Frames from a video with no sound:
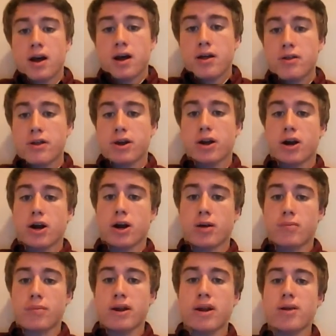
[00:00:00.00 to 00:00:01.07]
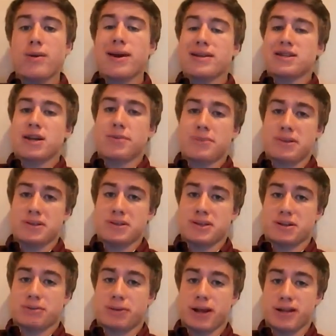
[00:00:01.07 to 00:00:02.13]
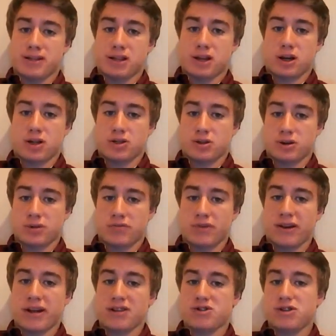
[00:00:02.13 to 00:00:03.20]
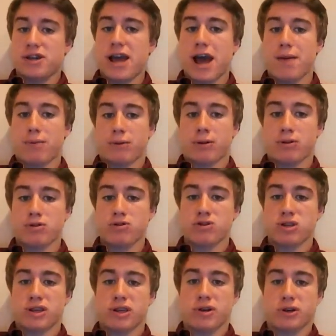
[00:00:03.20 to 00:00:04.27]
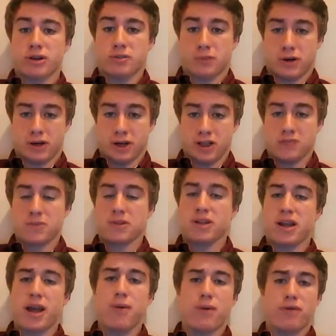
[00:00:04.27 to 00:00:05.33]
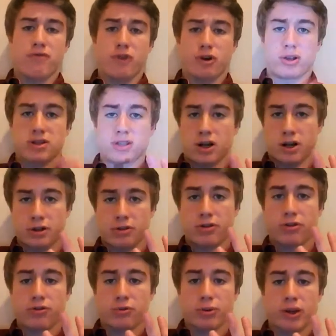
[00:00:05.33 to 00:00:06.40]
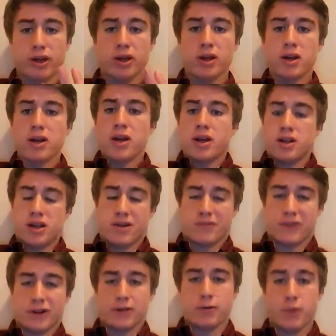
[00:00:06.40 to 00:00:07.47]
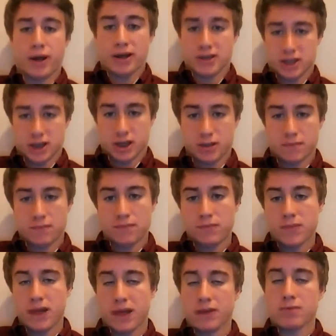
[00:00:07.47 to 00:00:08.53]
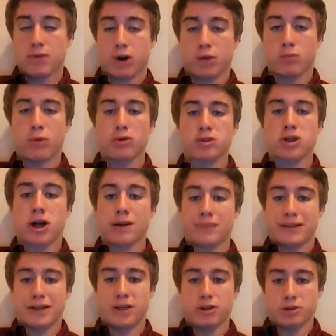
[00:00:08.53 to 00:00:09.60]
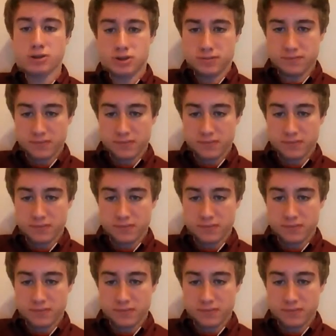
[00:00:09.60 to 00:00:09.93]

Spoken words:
There are many ways companies can raise long-term financial capital through securities markets, but today we'll focus on three different ways that are most commonly used.